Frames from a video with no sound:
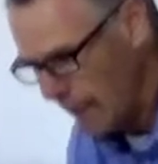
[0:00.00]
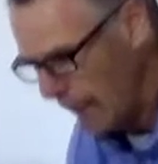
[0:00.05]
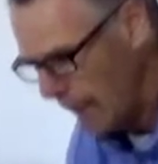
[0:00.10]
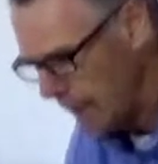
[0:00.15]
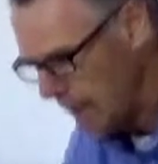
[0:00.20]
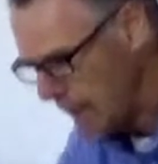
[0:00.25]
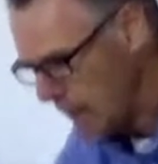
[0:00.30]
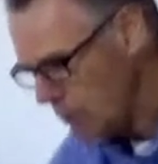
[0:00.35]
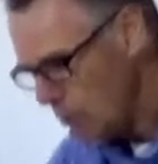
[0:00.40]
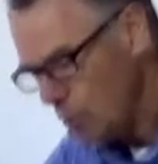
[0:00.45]

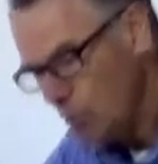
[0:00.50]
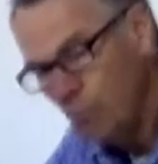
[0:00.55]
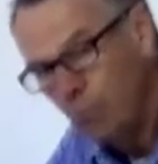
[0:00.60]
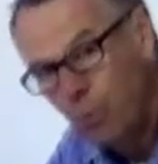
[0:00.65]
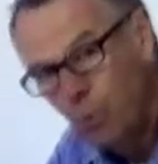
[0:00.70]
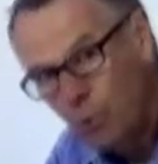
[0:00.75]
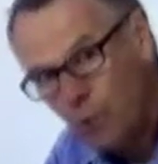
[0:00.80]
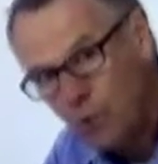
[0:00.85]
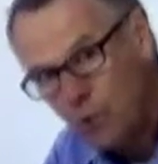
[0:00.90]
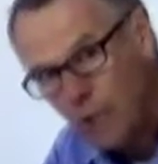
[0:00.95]
and then you
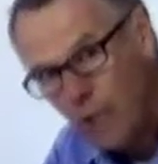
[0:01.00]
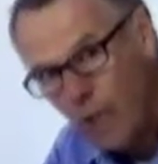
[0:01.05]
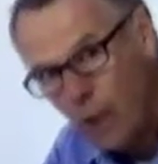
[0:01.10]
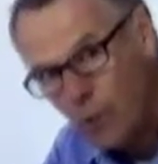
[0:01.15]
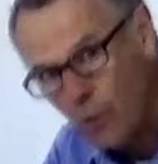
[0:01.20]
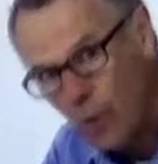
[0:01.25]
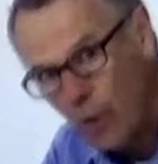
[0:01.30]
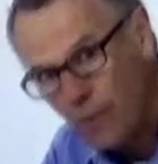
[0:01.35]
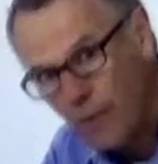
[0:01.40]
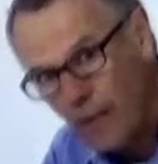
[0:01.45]
push
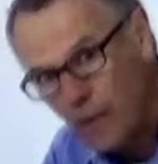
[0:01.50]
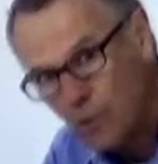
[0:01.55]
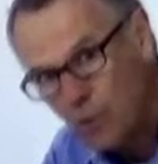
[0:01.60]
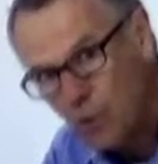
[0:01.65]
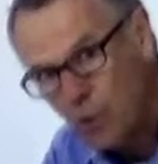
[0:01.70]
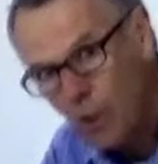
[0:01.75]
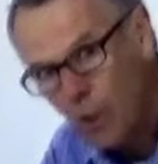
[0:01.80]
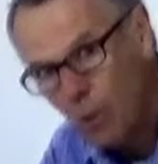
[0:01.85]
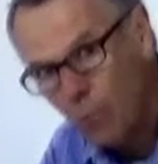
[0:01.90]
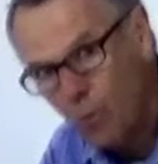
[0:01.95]
down on that
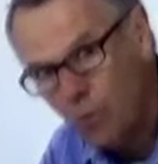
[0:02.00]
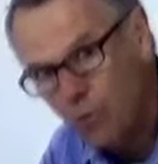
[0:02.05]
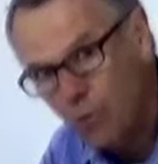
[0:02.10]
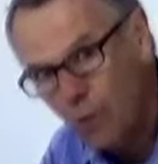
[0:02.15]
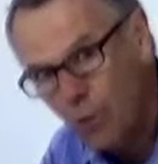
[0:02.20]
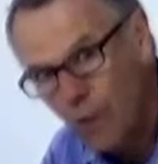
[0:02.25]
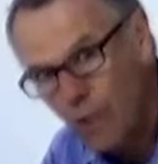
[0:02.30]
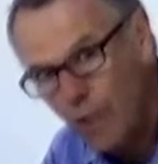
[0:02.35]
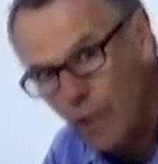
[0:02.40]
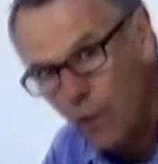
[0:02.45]
chair with
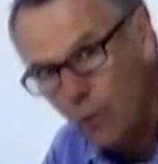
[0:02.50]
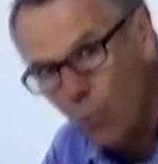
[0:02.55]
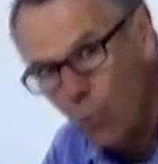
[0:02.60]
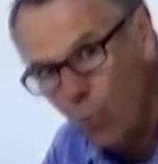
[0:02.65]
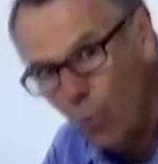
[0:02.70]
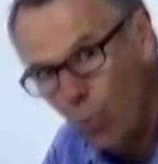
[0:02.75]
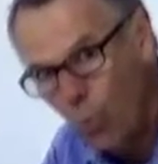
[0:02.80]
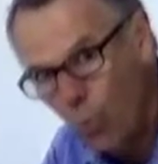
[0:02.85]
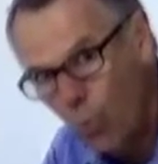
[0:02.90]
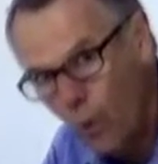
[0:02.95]
your leg
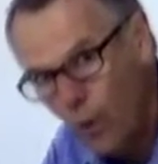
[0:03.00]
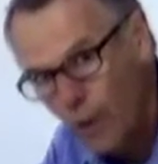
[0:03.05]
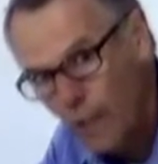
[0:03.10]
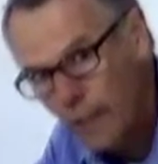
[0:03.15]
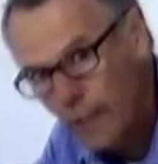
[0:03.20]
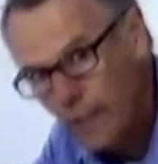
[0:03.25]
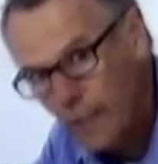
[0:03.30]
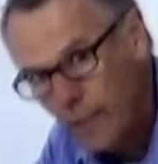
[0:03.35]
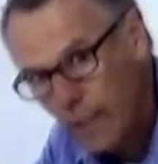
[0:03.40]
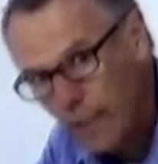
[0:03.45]

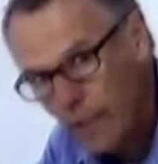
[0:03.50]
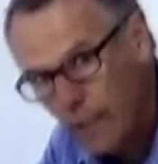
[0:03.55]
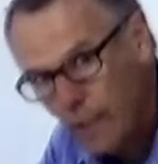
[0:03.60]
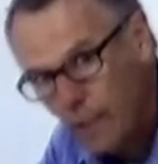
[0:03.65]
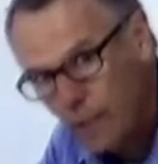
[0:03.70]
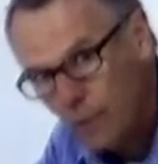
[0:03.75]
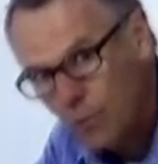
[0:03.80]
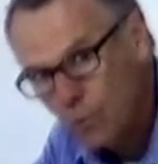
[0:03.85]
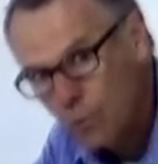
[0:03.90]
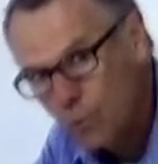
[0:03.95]
1 and